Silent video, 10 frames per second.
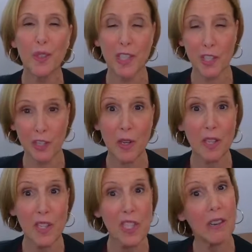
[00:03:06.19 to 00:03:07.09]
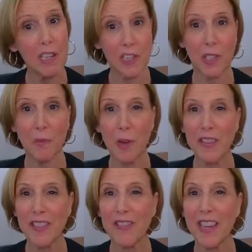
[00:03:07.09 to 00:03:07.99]
Did you notice how I took a
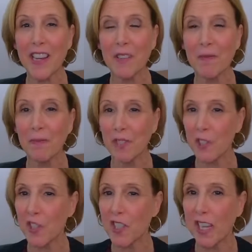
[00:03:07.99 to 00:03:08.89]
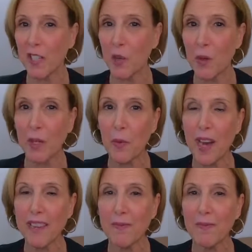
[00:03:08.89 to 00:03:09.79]
breath in there? You just take a quick
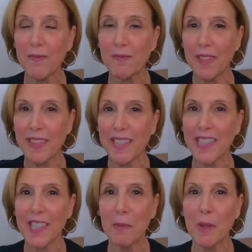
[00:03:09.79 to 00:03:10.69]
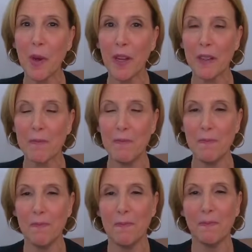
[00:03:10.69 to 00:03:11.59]
one and then keep going.
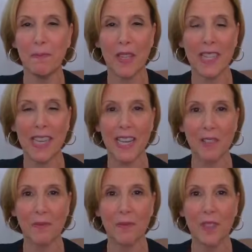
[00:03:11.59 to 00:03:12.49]
Again.